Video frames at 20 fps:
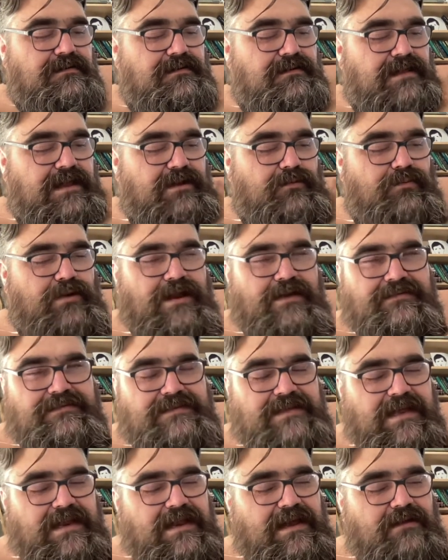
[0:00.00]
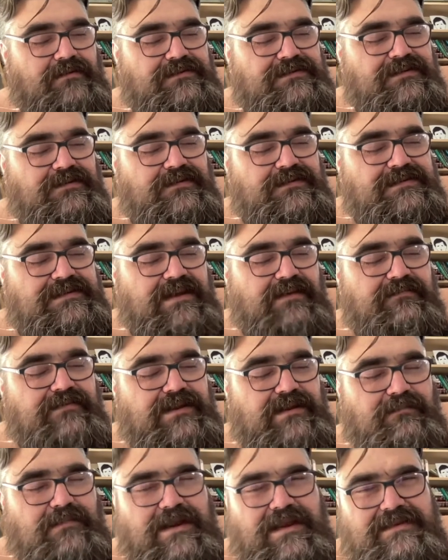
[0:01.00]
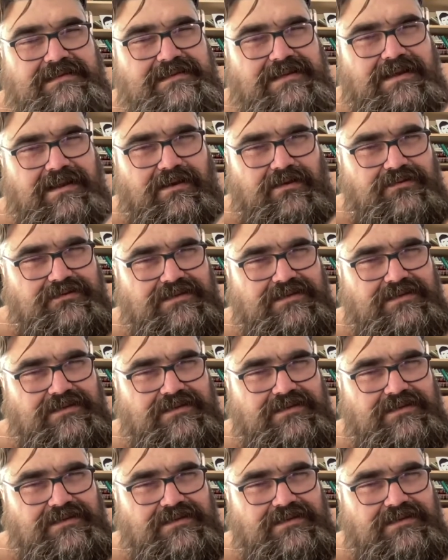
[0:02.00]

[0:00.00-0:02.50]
like rounds that out. So 70 Minutes in Hell